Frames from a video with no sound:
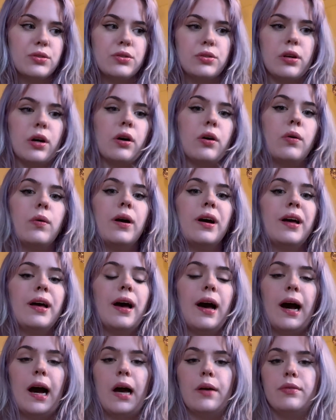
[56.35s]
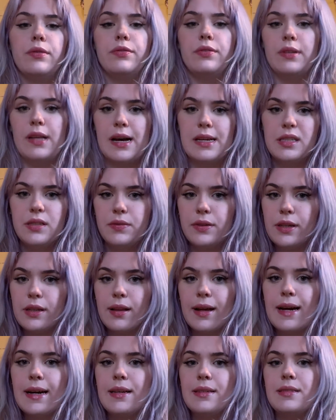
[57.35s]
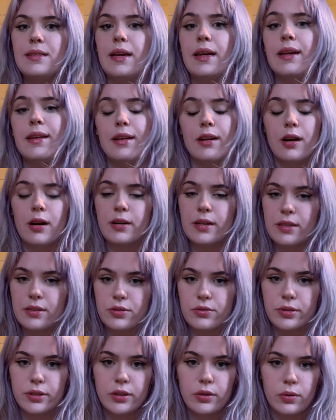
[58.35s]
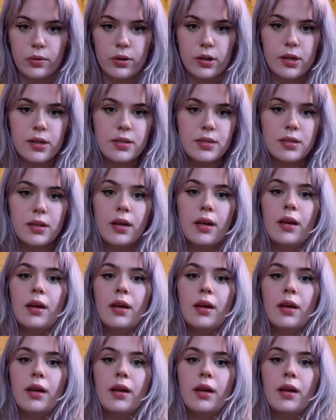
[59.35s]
So I have a philosophy class and an art history course.